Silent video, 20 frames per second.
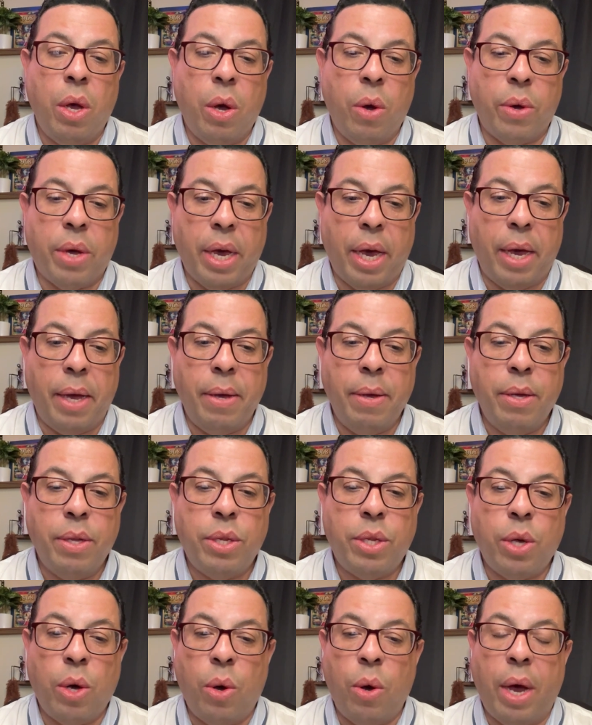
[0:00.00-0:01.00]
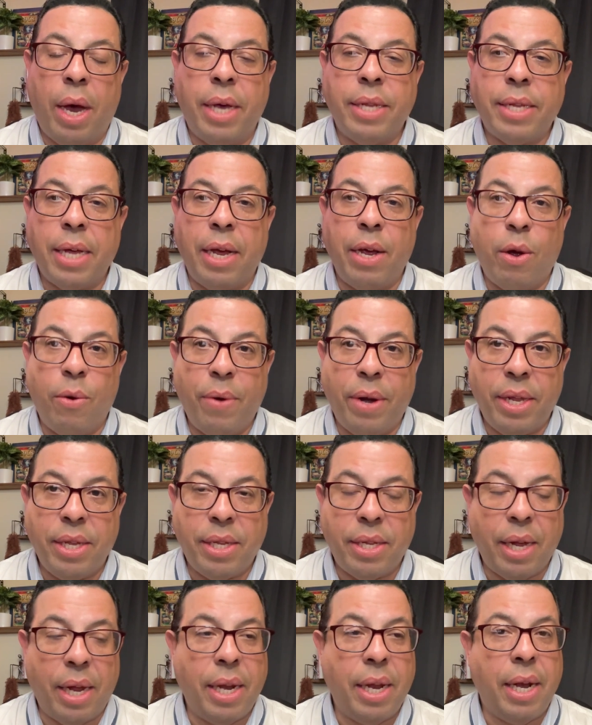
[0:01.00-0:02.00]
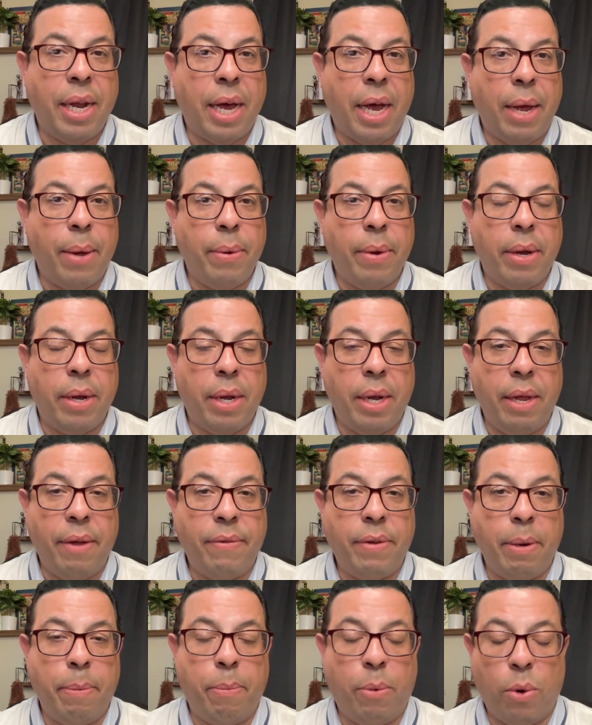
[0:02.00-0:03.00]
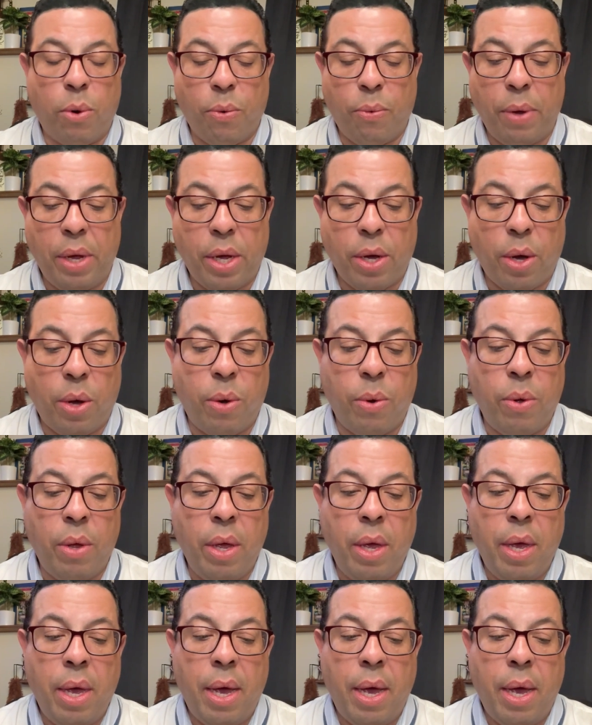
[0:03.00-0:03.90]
Okay, so as I already stated, I lived in Puerto Rico.